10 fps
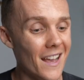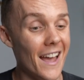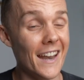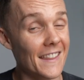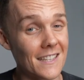
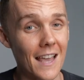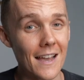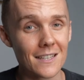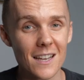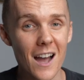And in this
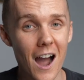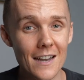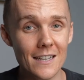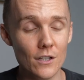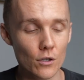case, I
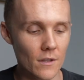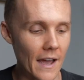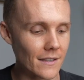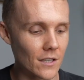didn't do that.